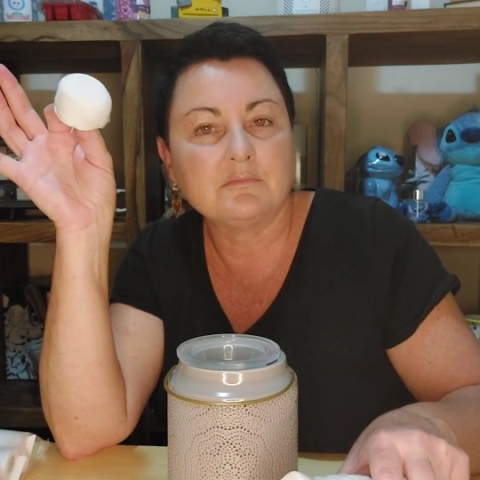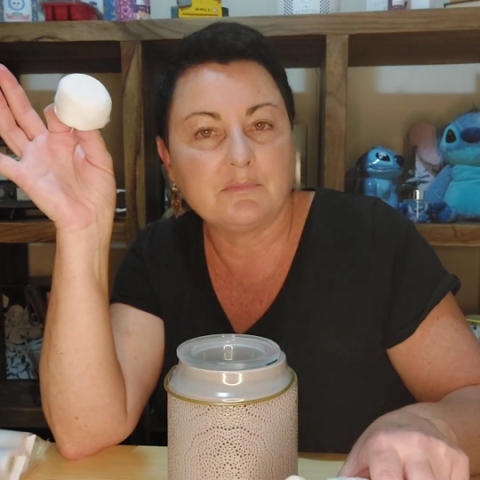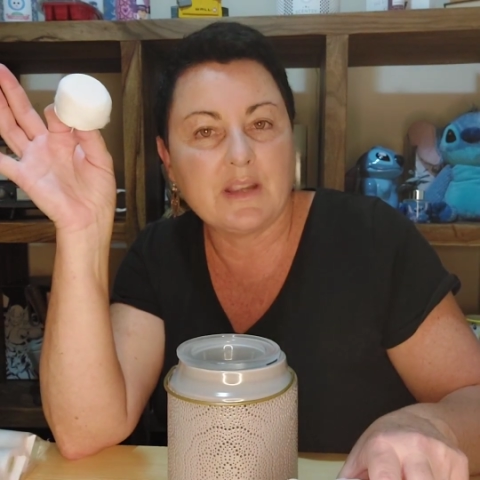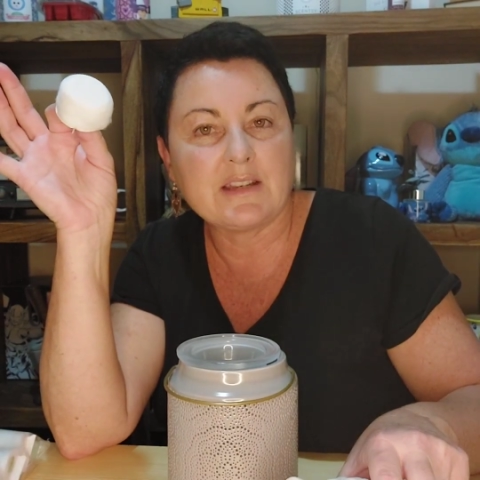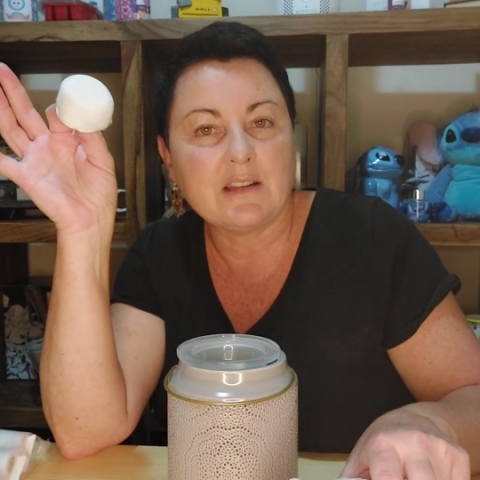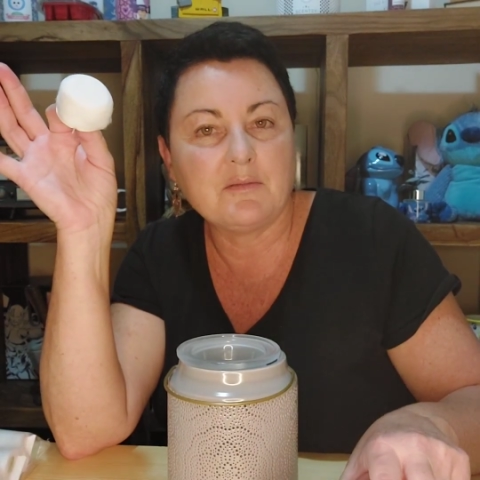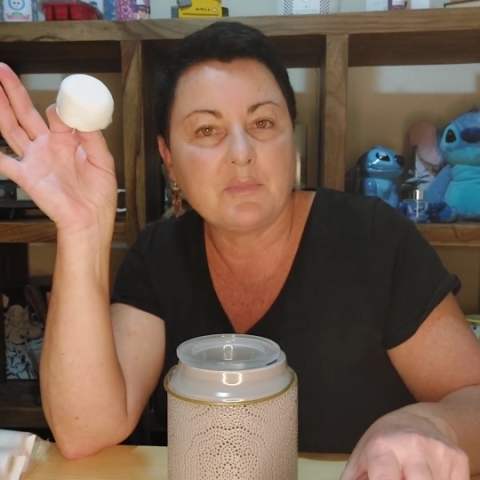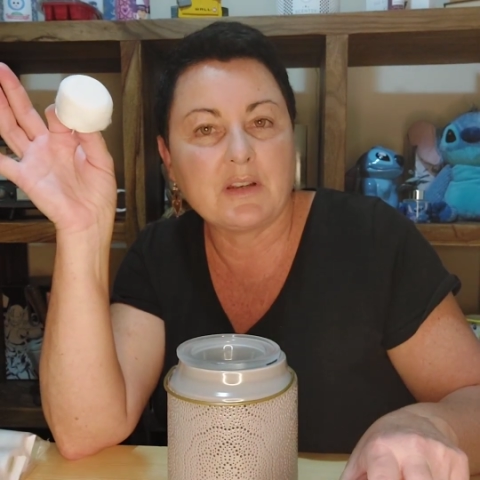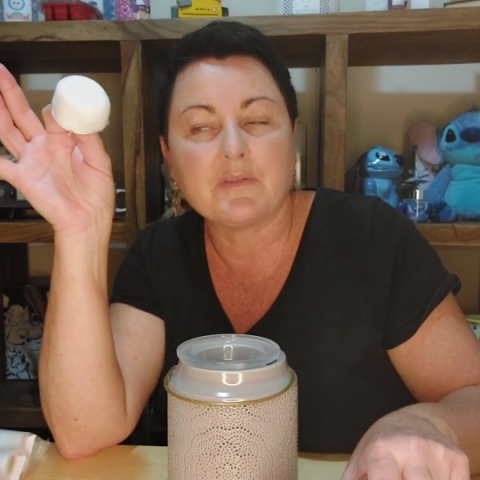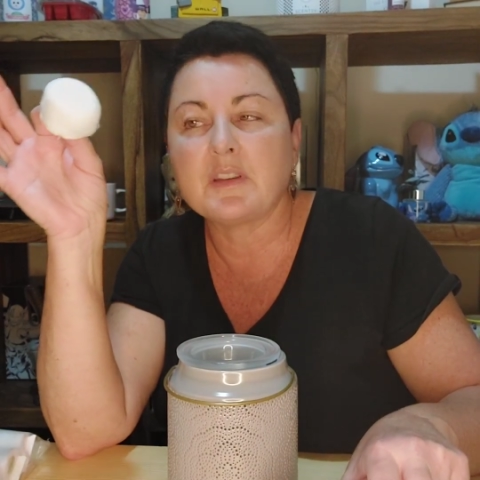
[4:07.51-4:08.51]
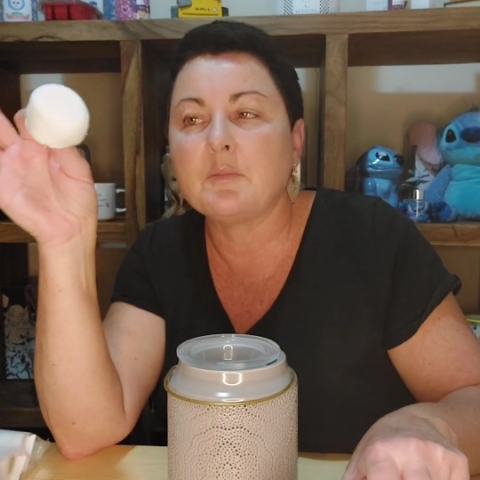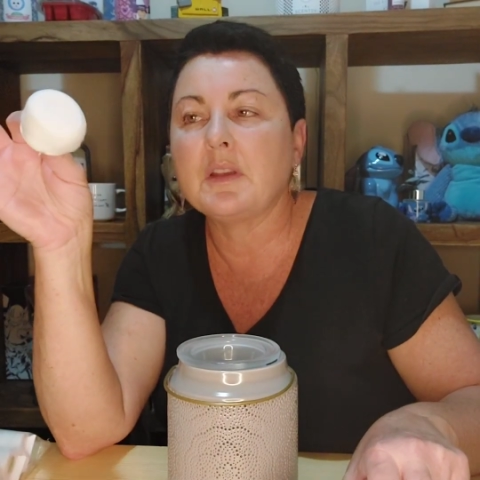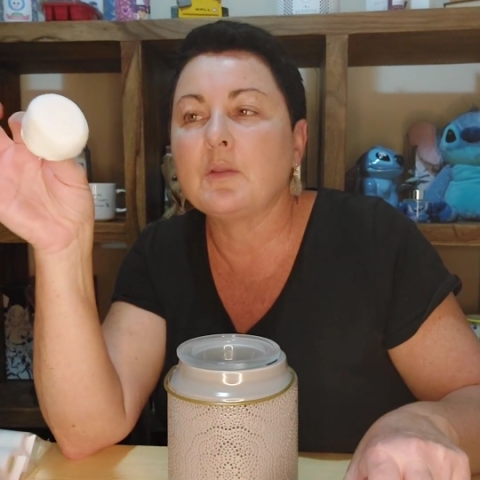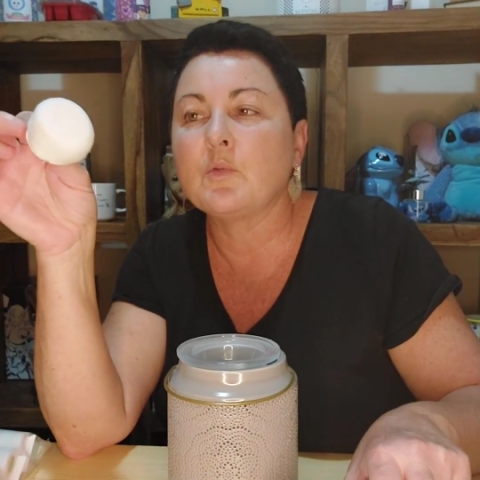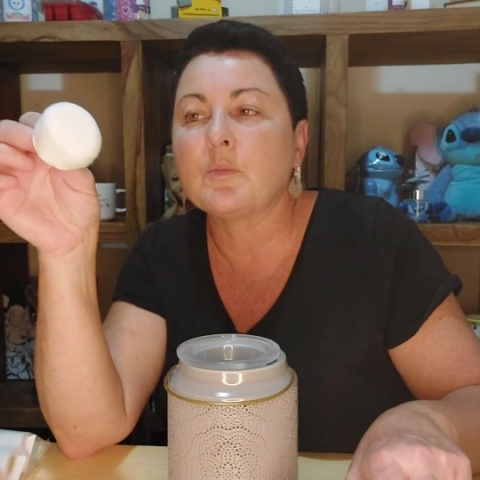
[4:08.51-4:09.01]
better for your
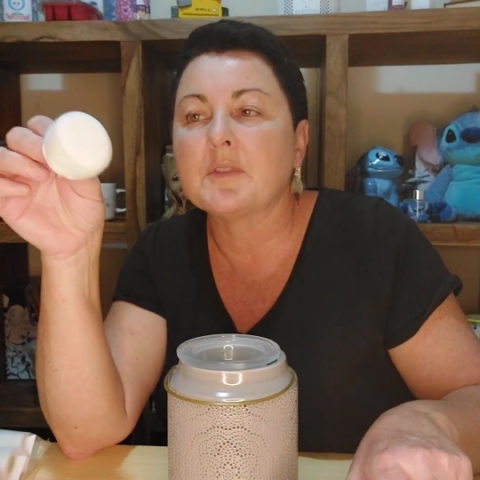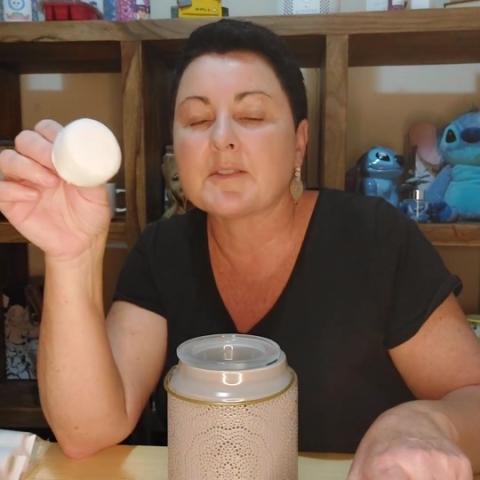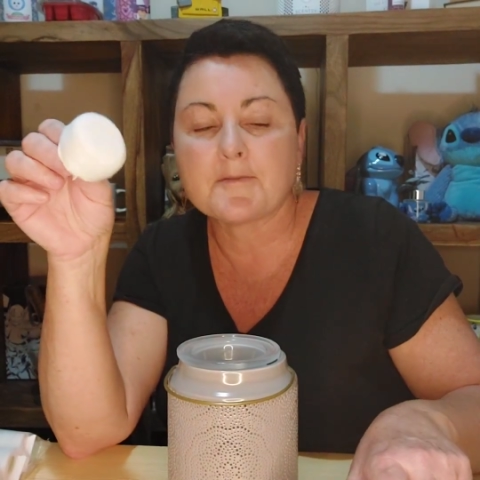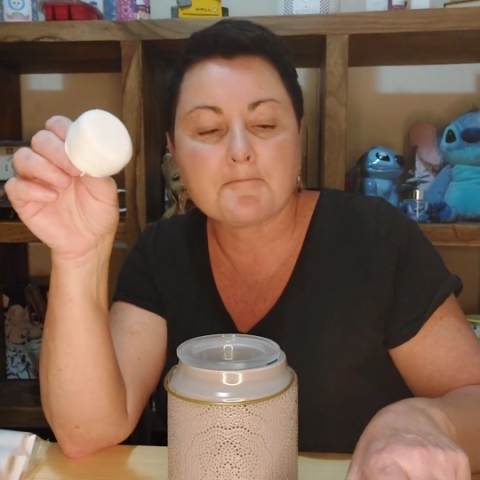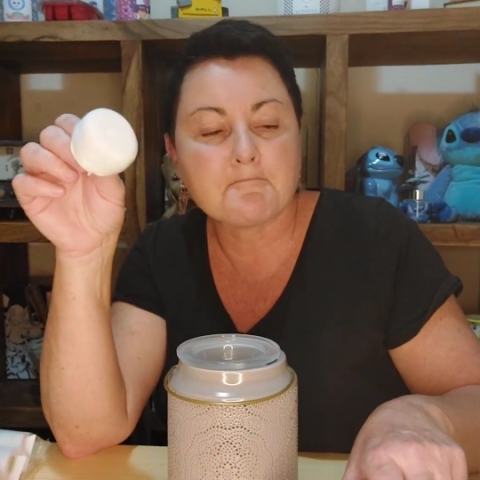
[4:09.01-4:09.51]
mini warmers.